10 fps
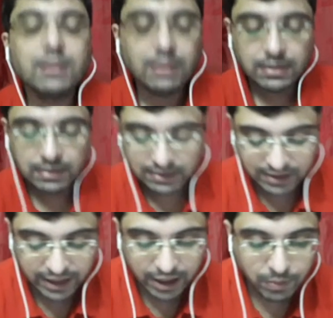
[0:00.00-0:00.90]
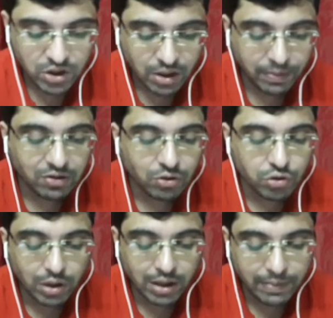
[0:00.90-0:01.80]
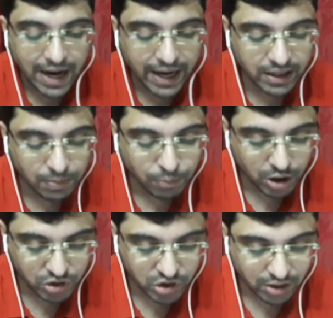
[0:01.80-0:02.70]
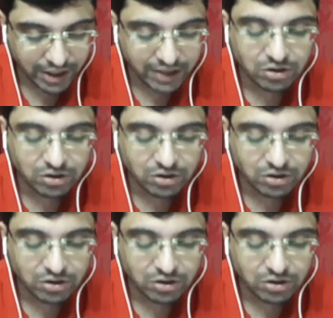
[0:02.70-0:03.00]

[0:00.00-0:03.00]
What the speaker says: the c8 bishop is usually behind the pawn chain, right?